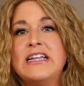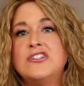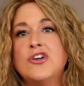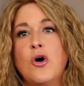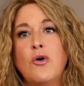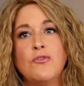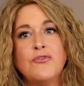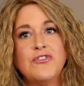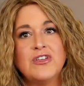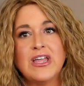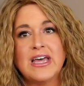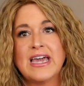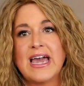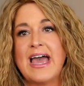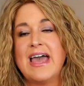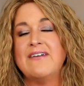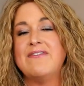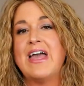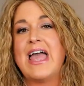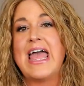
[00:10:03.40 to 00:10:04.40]
I don't feel like
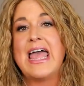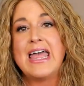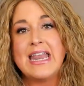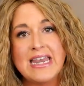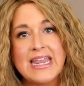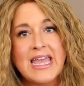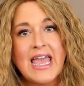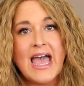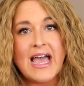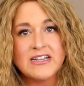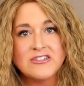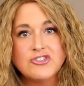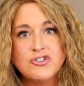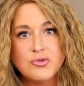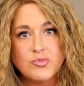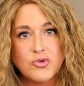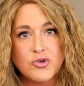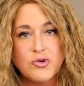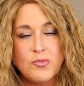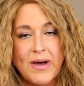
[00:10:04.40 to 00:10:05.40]
I have any
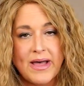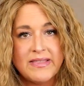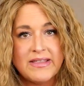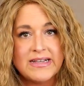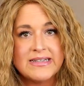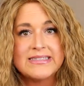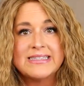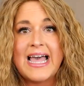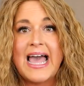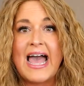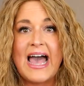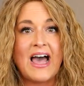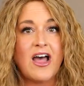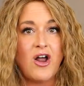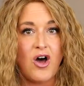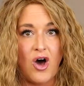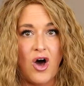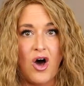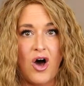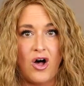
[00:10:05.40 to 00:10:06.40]
extra room on this
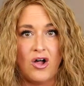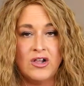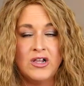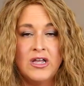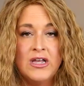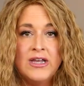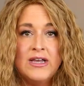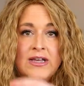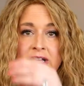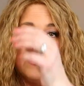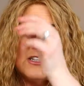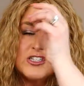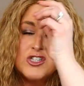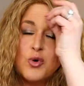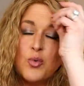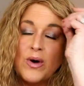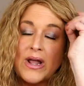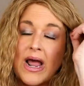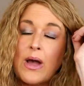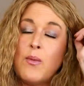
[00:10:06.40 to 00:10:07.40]
at all.
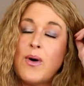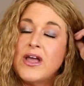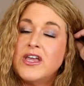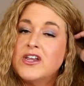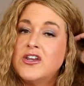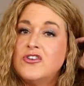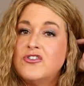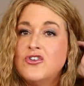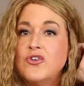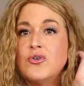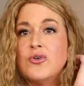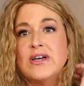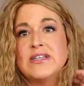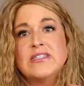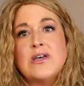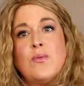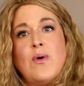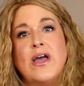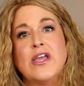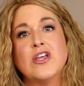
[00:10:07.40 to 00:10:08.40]
So what I want you to do
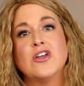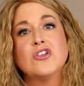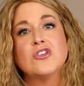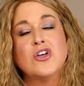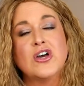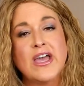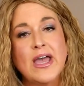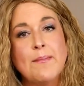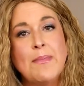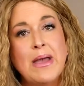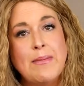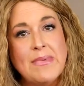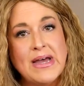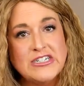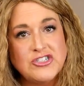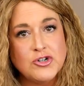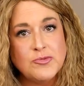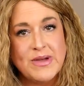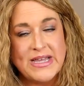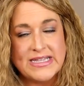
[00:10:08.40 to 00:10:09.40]
is I want you to look at my
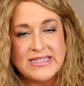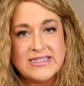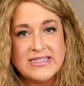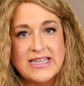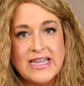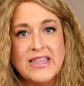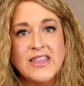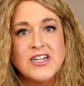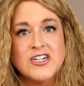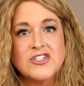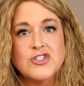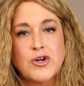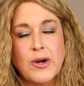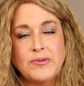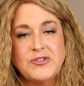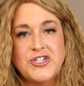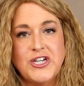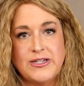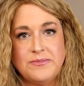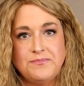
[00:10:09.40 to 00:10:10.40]
measurements in the
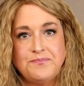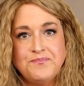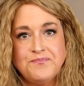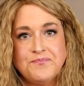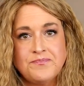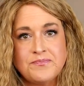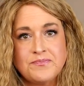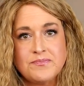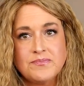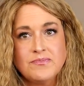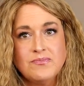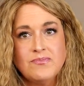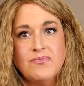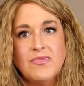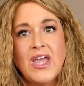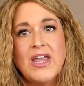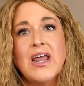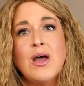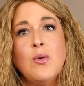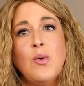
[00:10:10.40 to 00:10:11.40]
description,
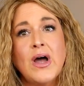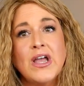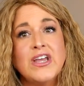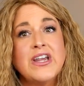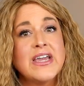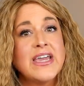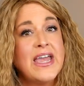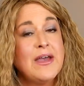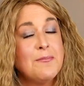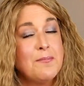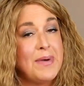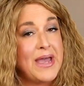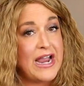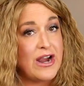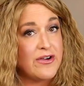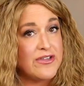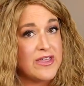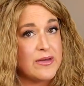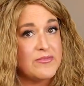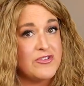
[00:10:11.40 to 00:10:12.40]
and I want you to
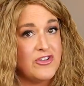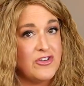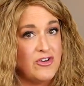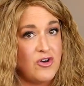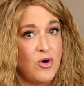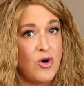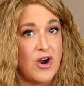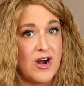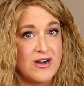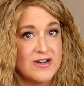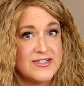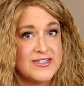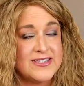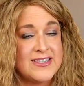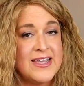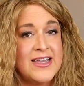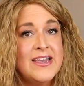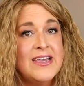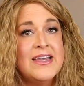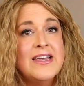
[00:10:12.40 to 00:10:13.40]
compare them to
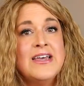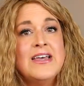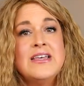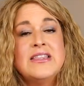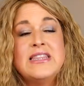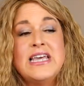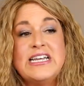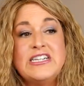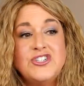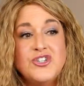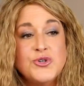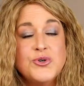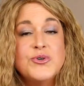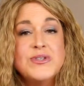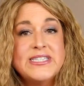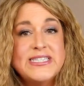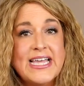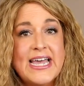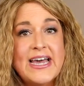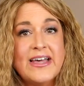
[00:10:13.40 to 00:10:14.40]
yours. They do
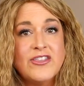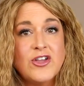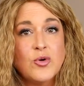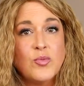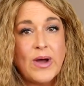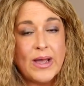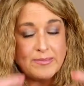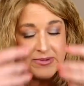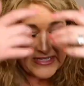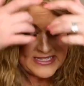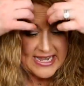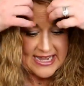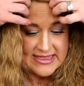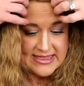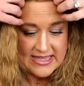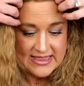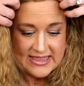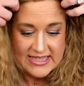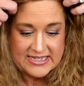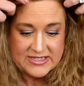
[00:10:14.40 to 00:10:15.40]
say on their website
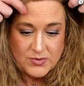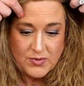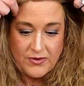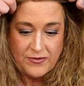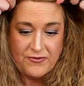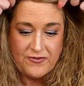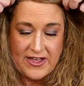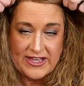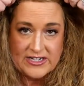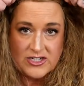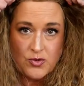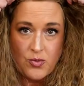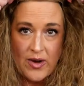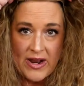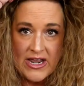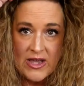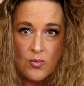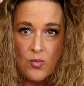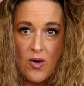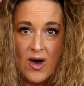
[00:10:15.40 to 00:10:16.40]
that this will fit
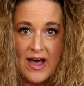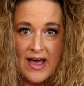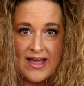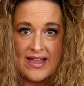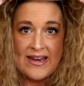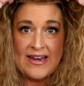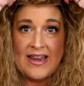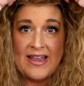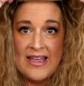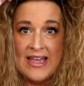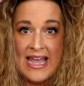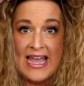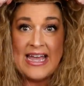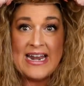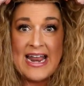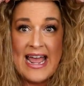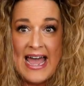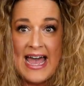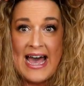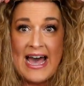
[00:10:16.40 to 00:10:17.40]

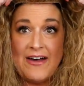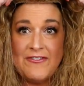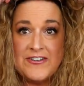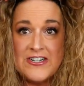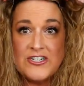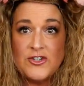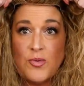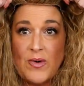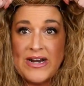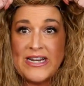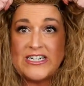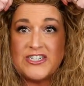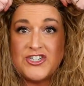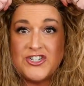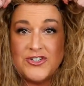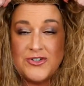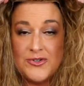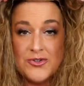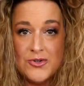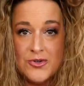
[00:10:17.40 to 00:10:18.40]
21.5 to
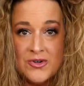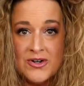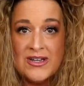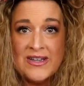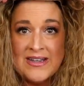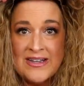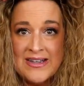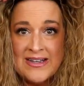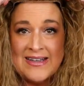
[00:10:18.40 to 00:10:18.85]
22.